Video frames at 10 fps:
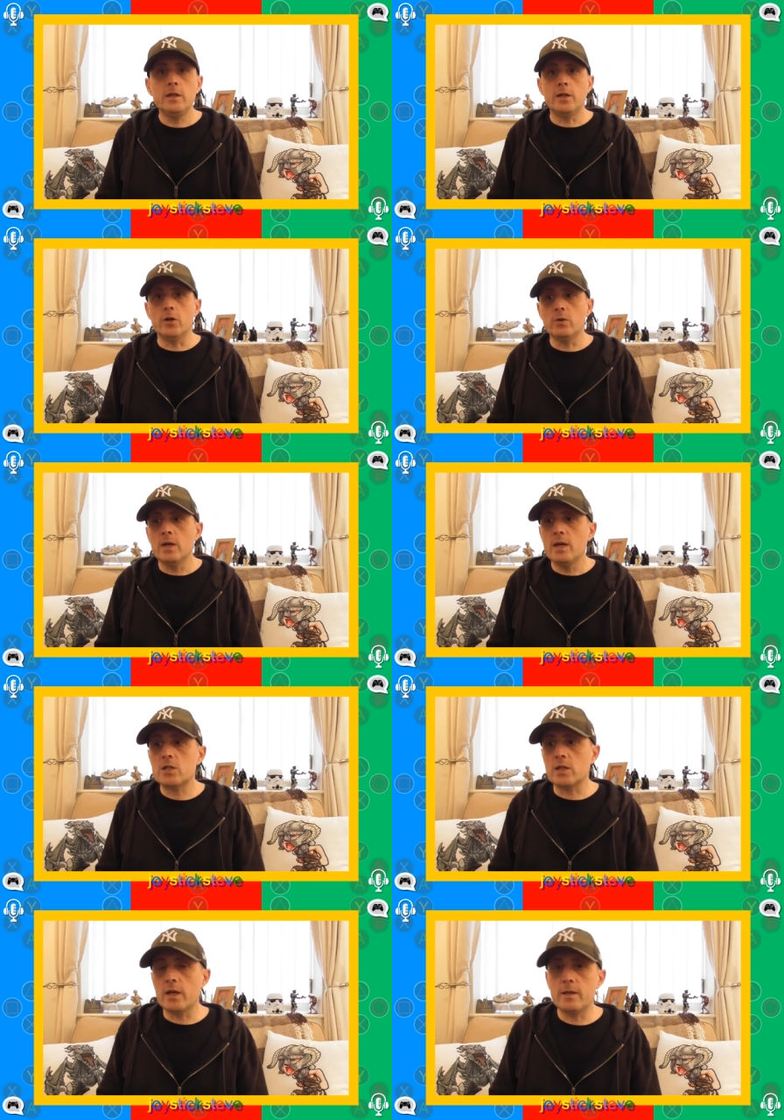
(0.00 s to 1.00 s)
You know,
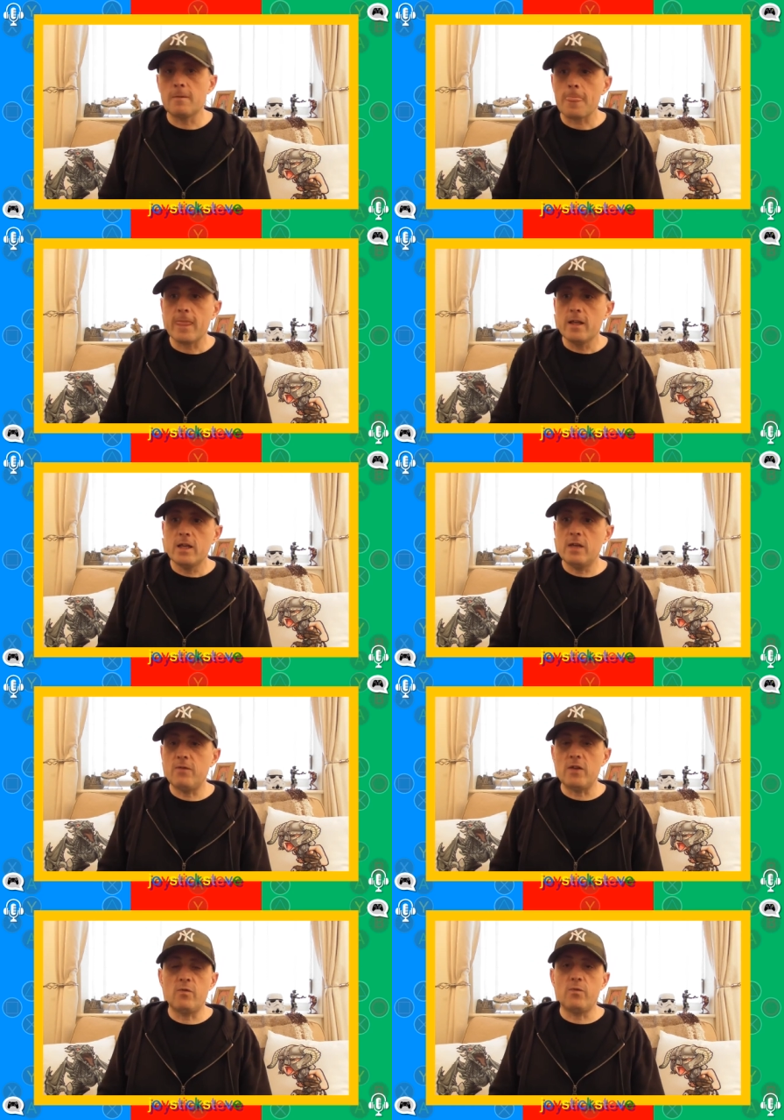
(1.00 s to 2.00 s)
it's like
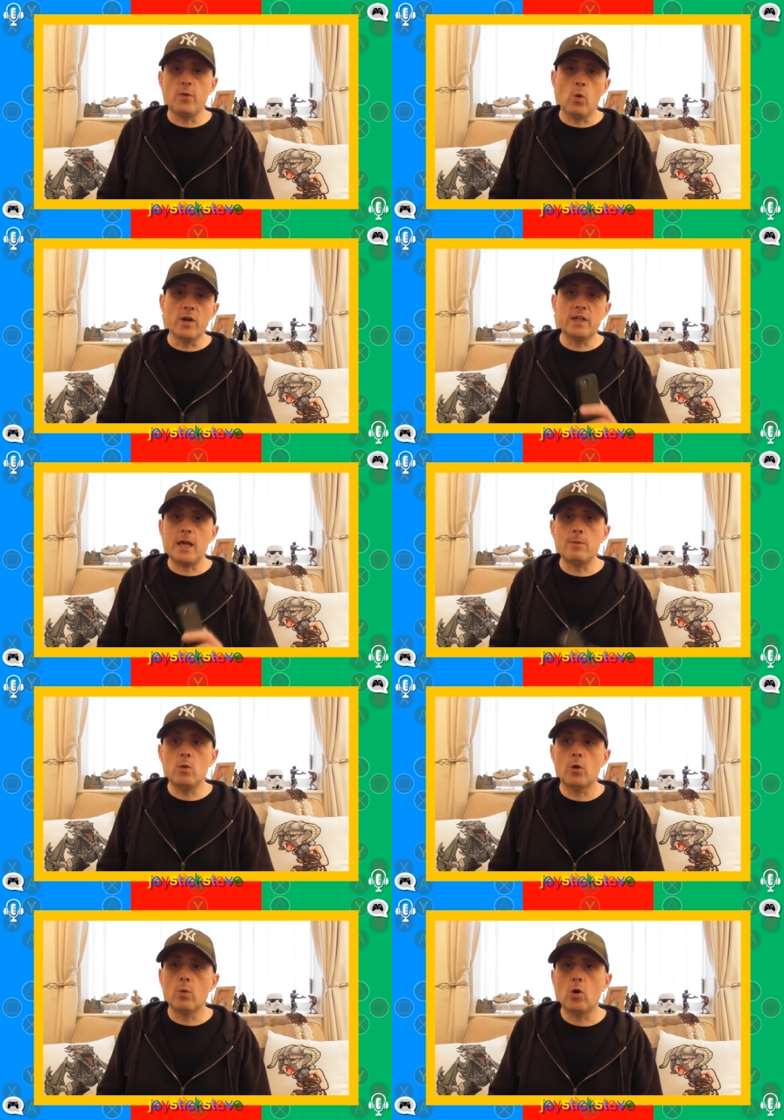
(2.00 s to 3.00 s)
if, if the one game
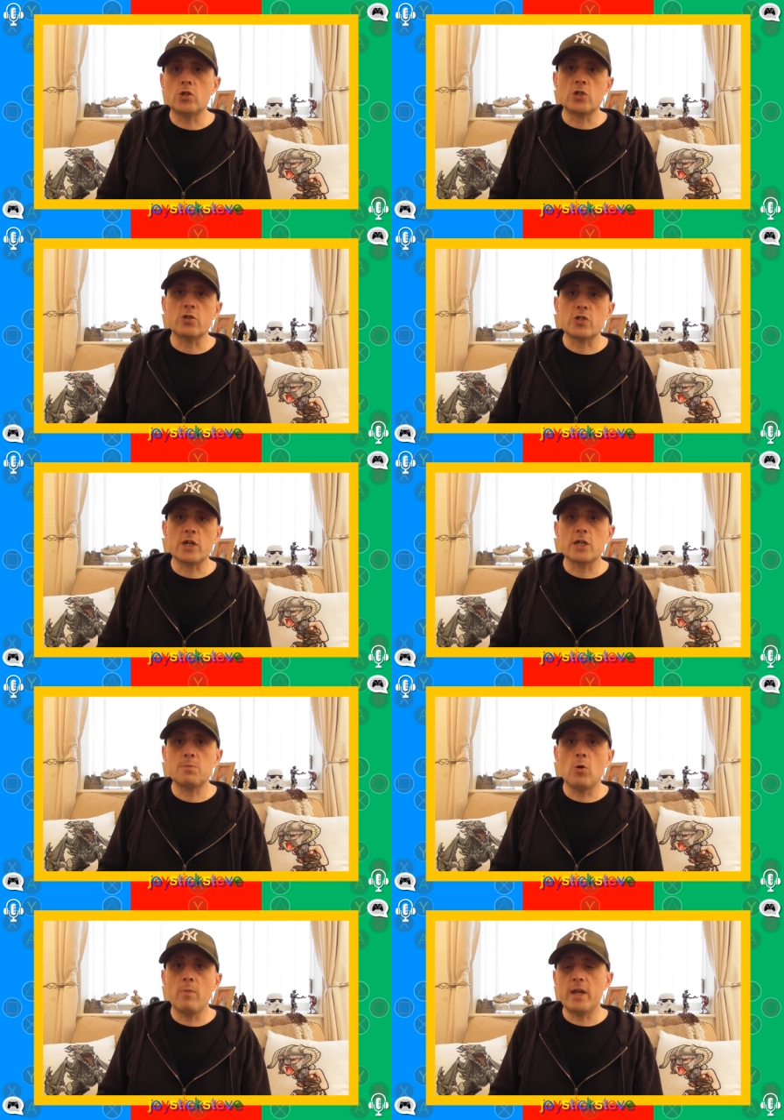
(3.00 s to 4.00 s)
you want to watch is on Sky
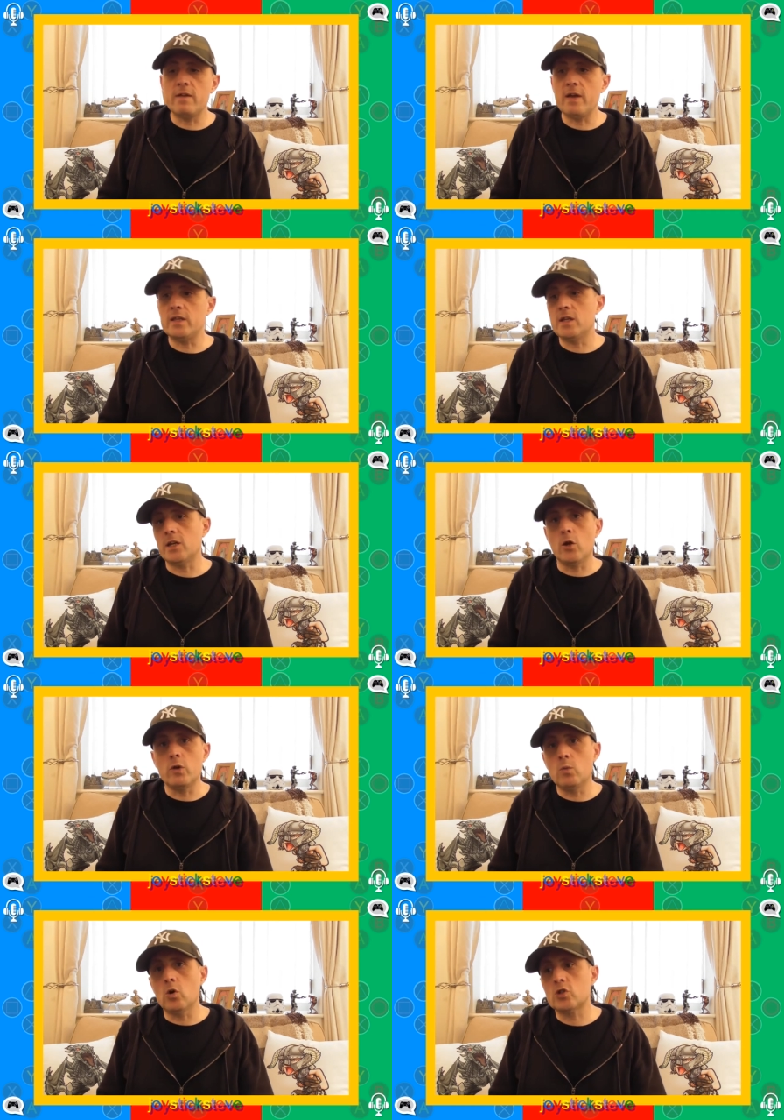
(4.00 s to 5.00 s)
Sport main event, you can
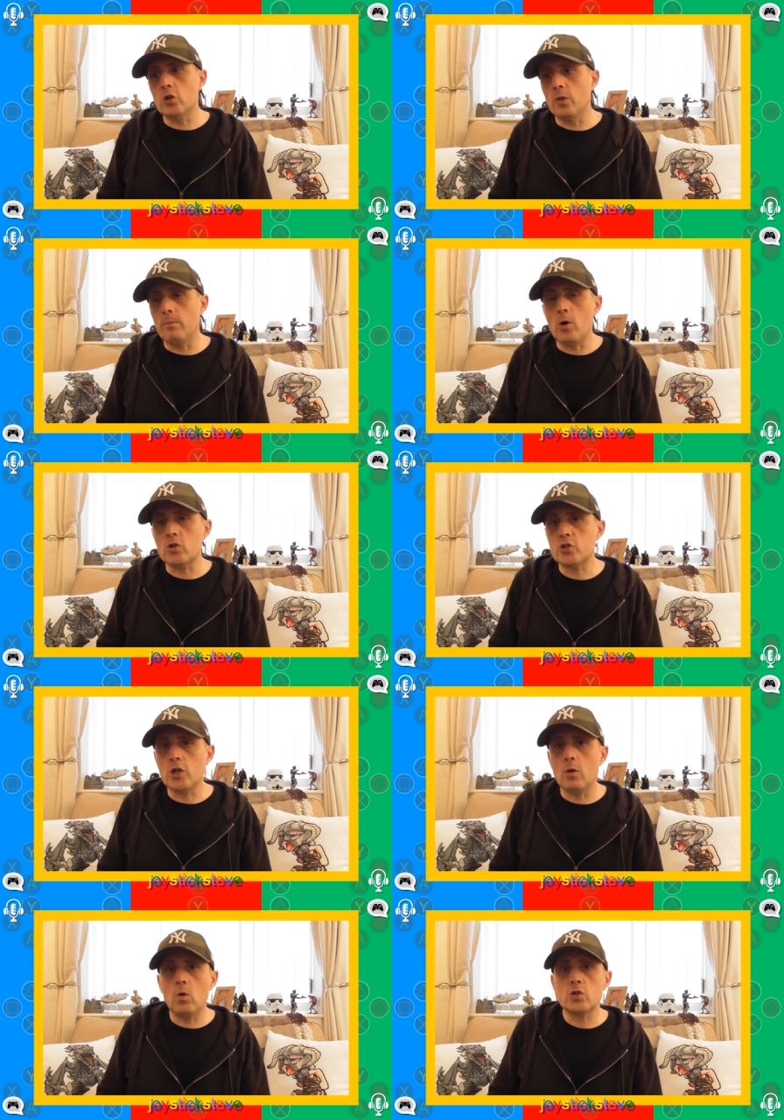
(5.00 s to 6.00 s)
only watch it on the box. You
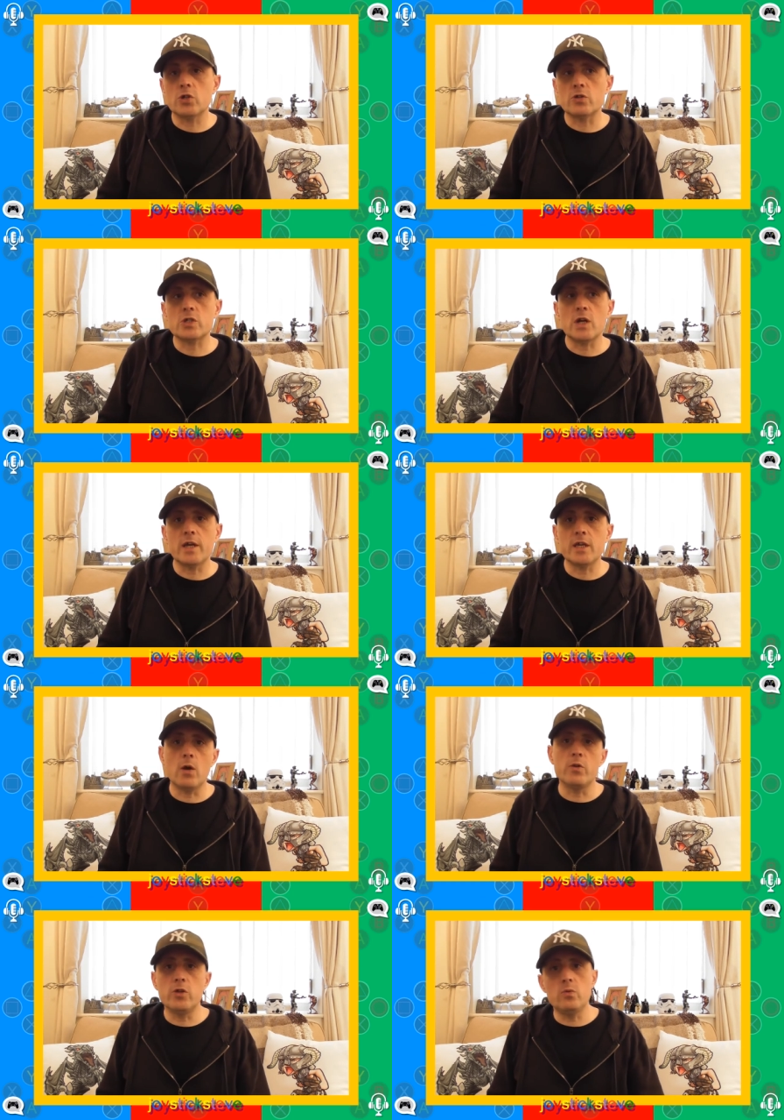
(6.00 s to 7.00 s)
can't watch it on Sky
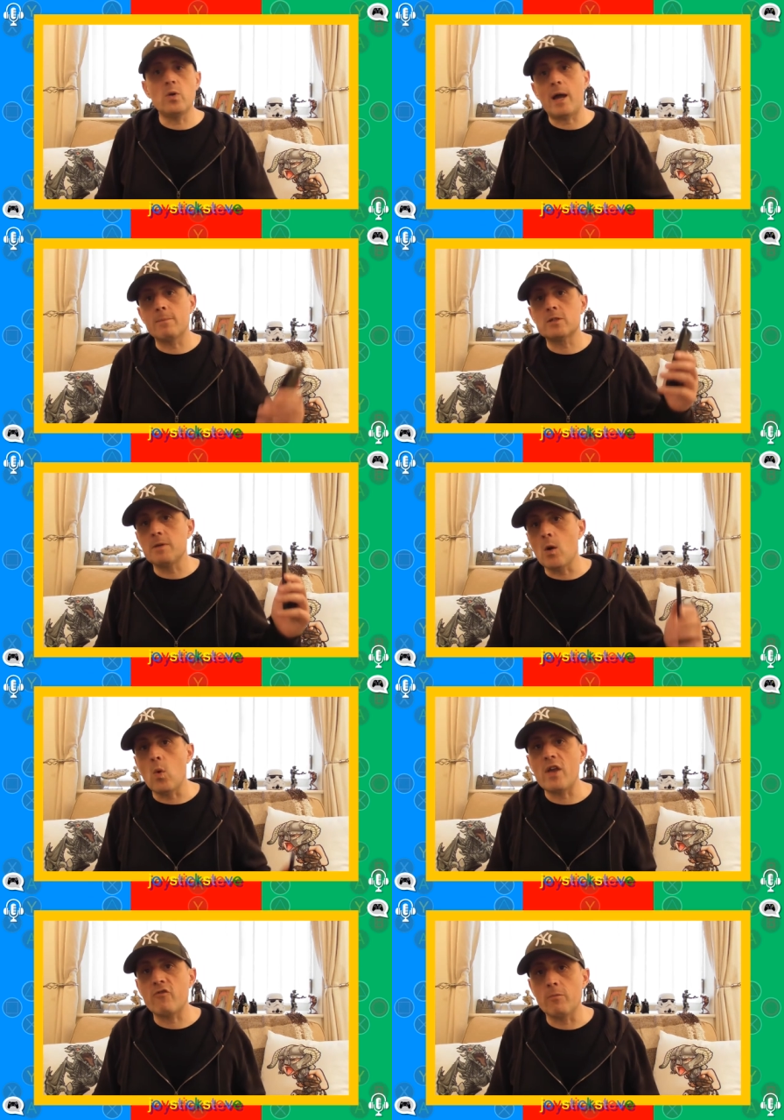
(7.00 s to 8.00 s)
Go. And you happen to be
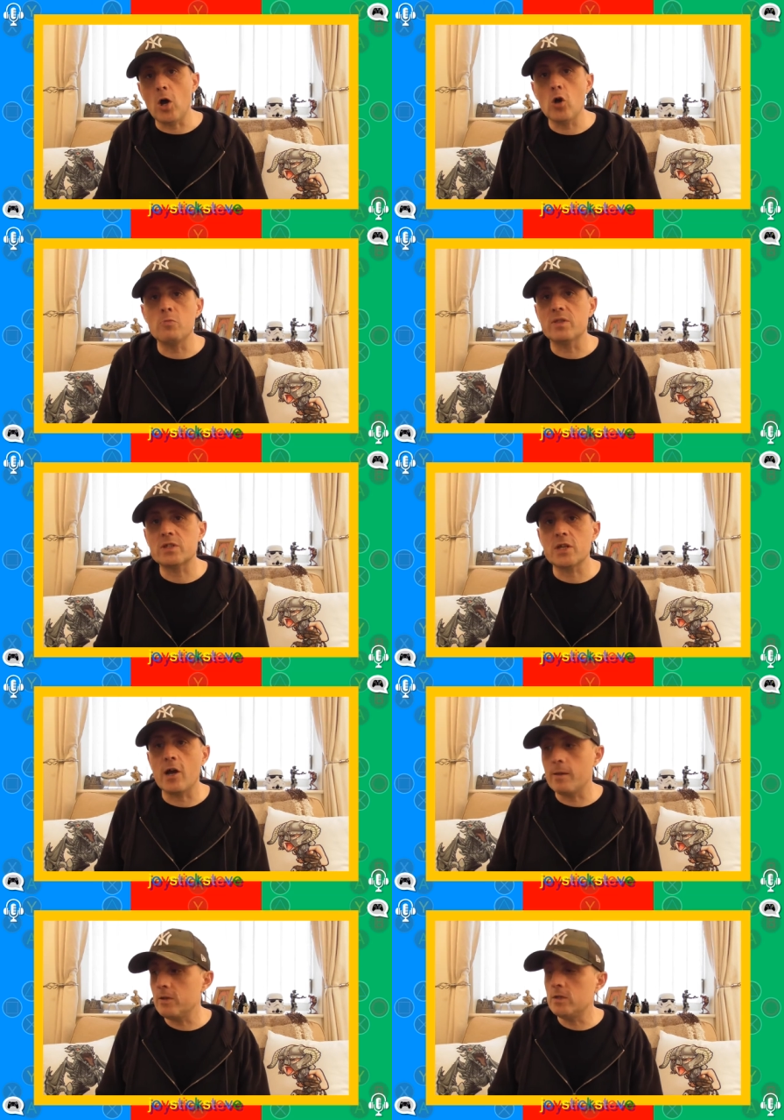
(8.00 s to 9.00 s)
away from home at the
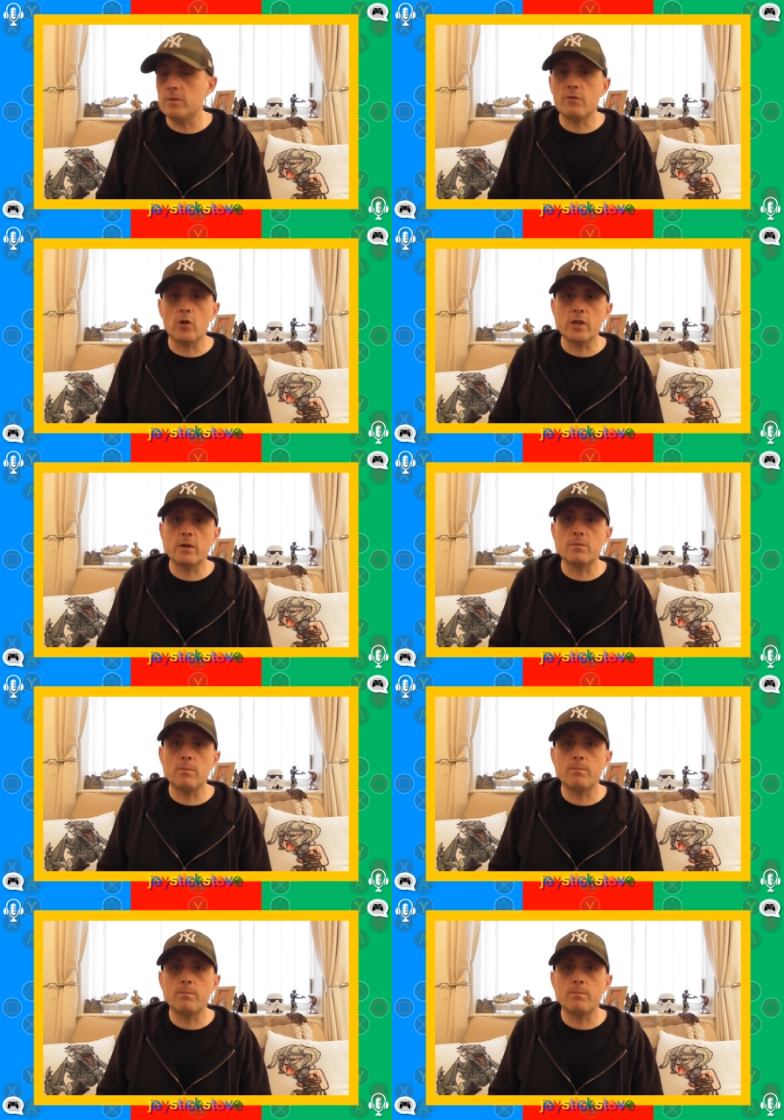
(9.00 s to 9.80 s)
time and you've got your